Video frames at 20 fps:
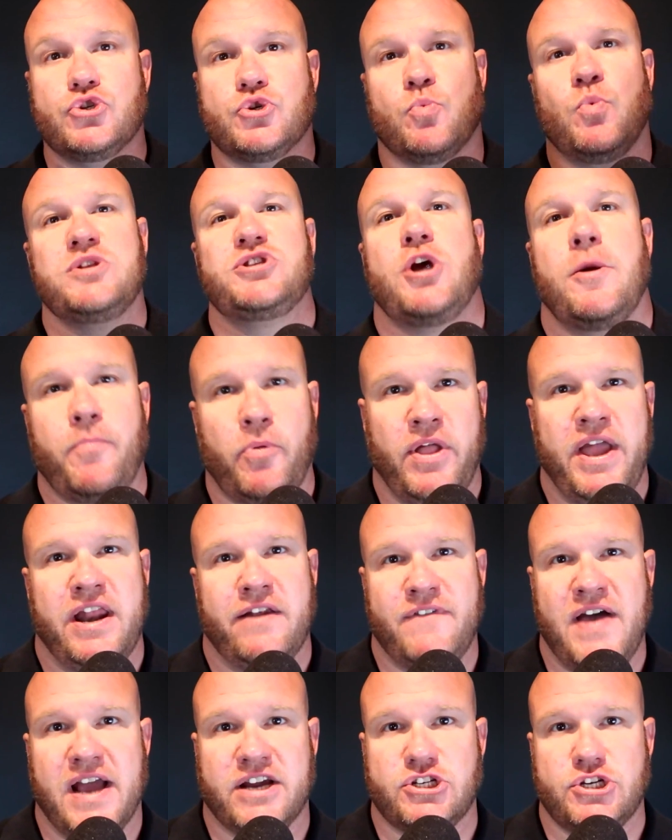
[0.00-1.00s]
So what's our
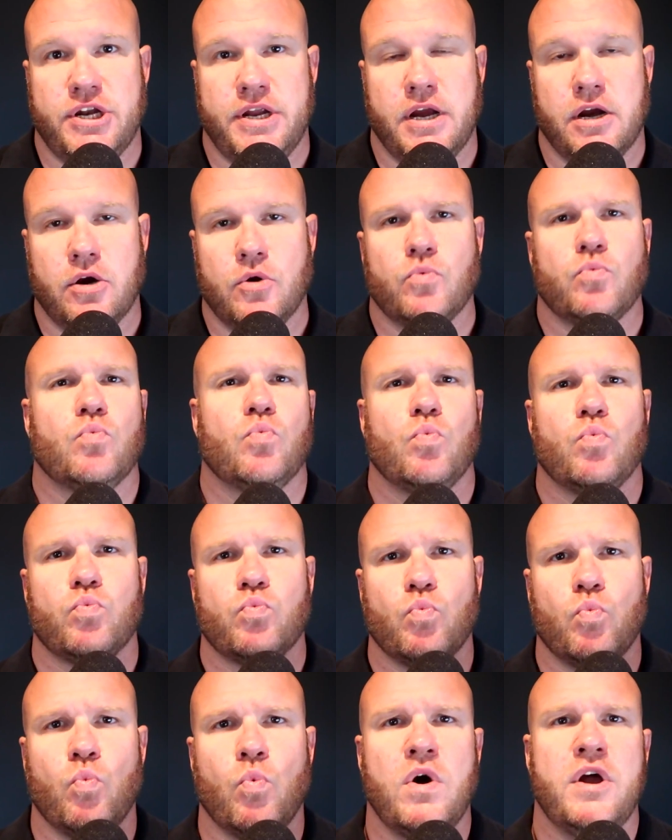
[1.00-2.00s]
plan of action here?
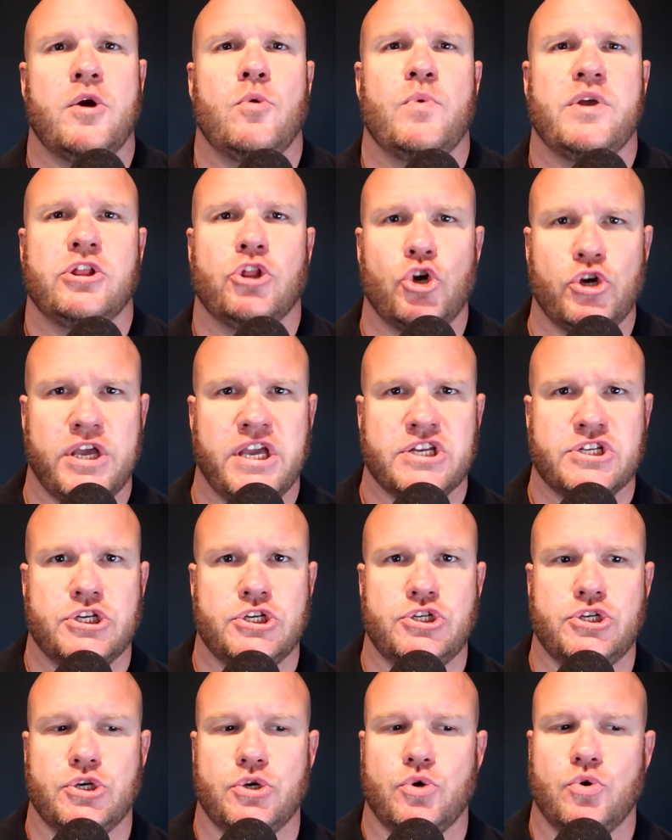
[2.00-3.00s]
What are we
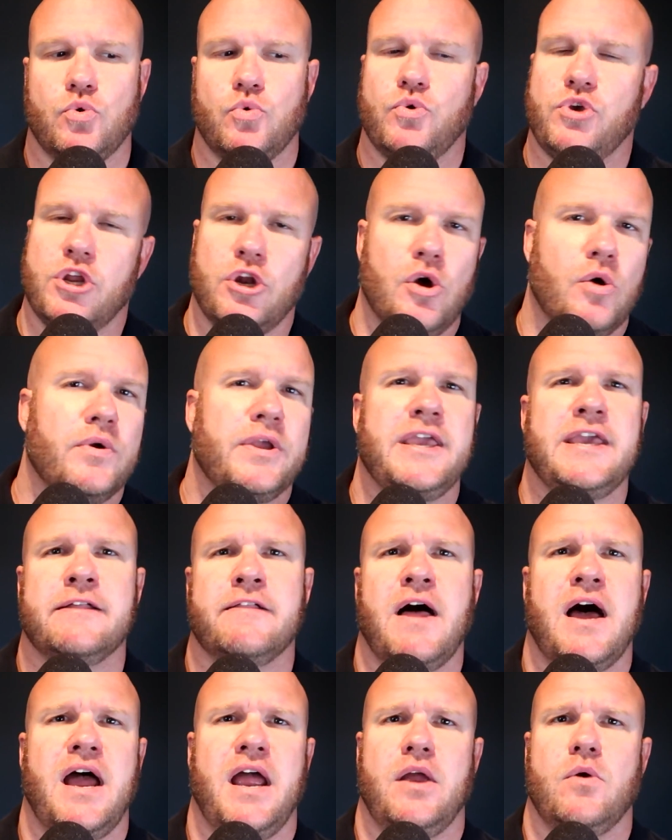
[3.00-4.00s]
looking to do? You know,
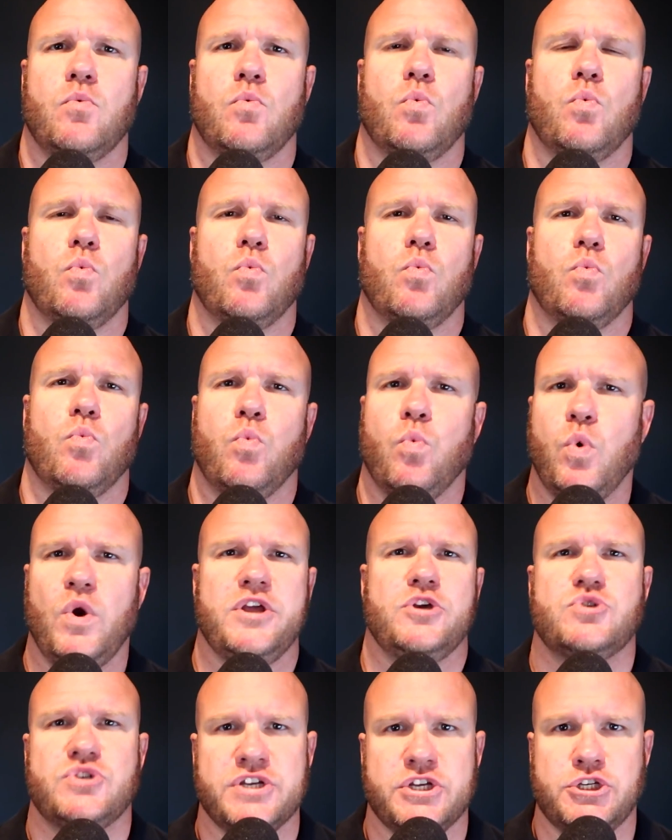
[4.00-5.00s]
Eli,
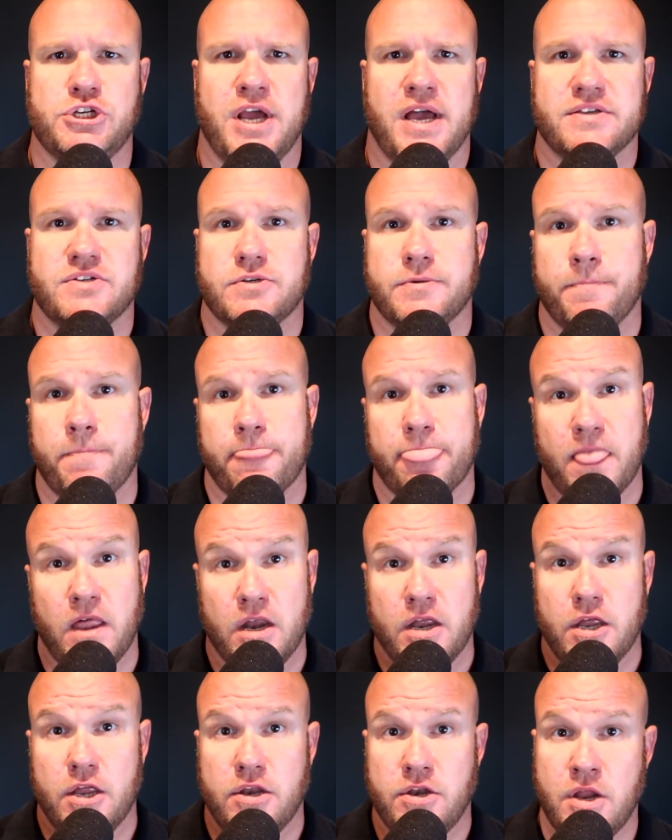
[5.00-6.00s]
what do you suggest?
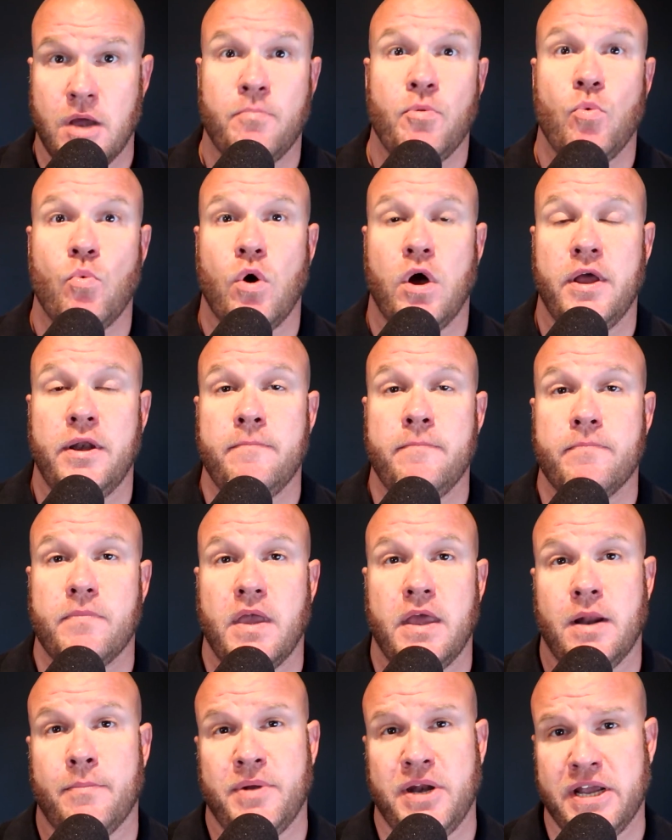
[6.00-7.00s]
Number 1,
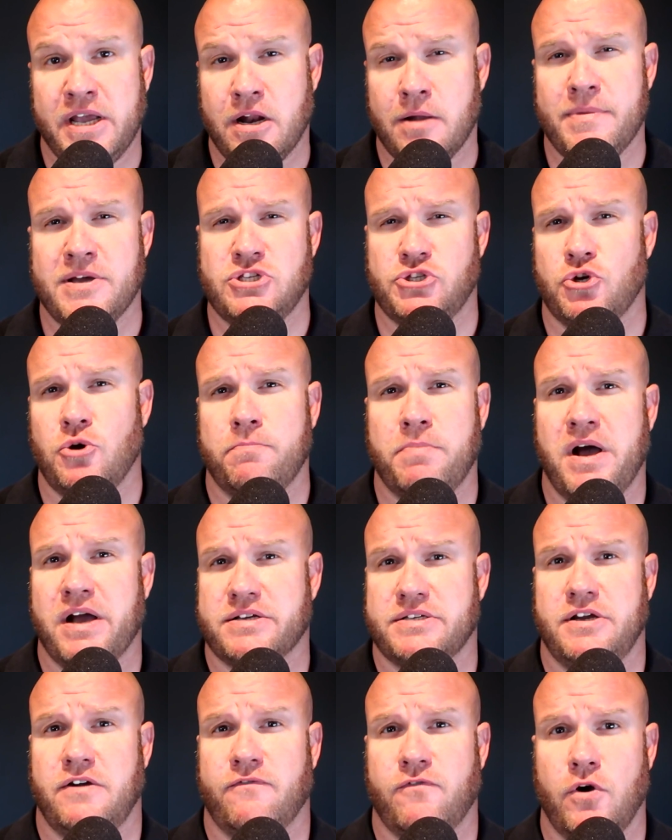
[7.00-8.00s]
and I'm going to get on my
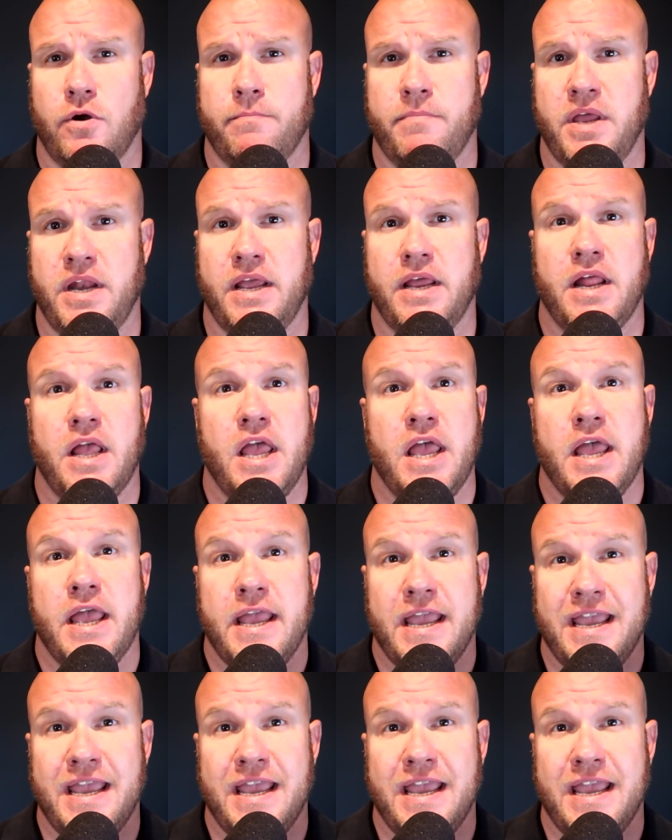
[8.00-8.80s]
soapbox here for a minute,